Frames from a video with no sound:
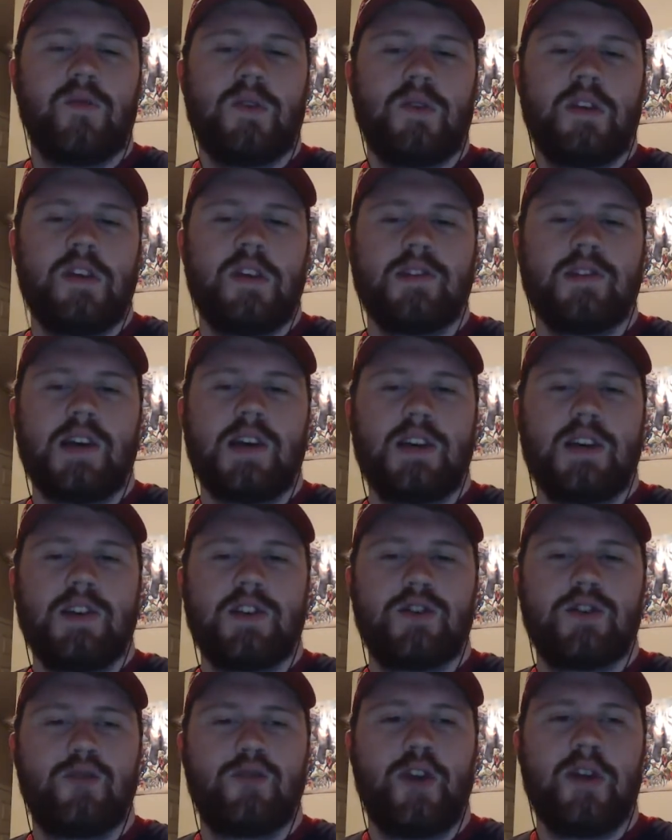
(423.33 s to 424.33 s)
He's got
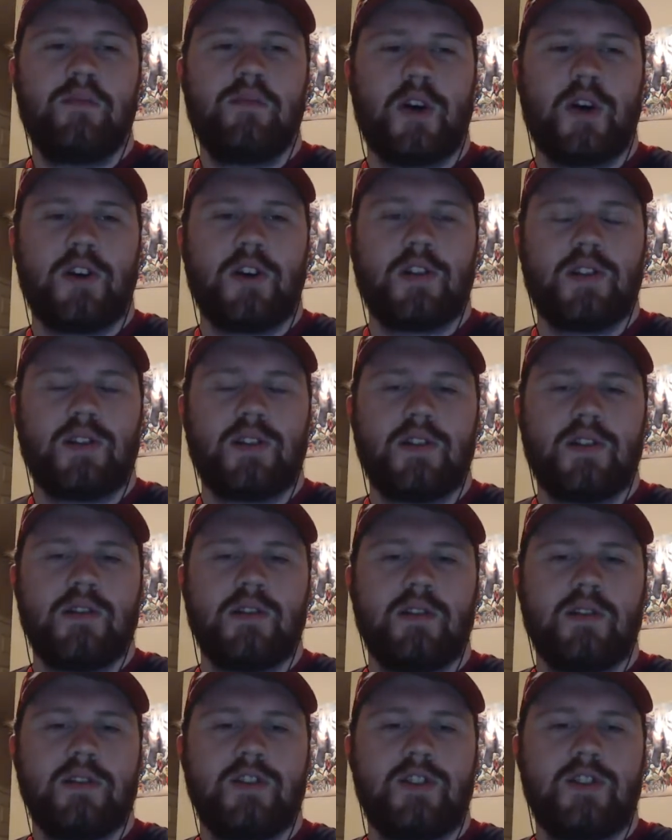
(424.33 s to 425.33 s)
his
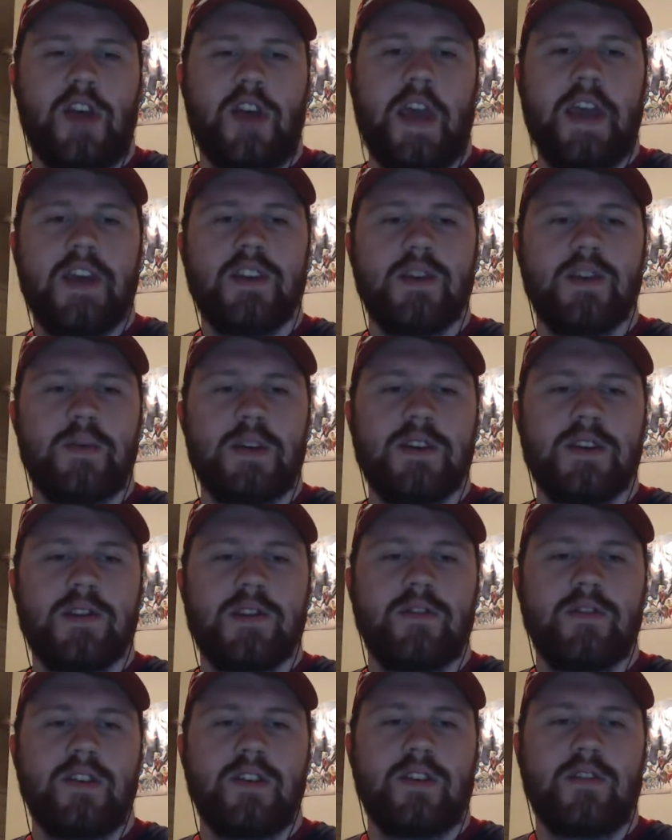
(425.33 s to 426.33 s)
trademarks shades
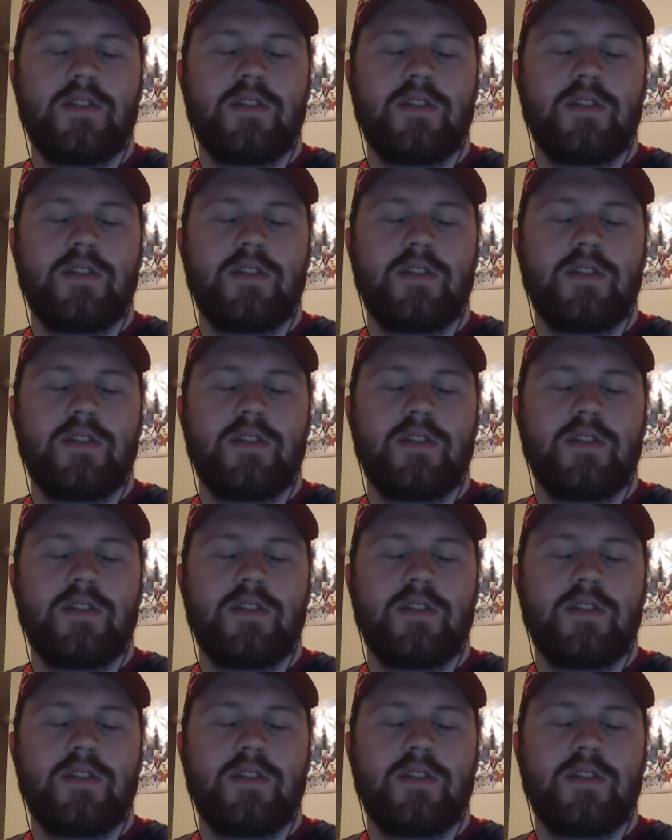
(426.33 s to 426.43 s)
basically.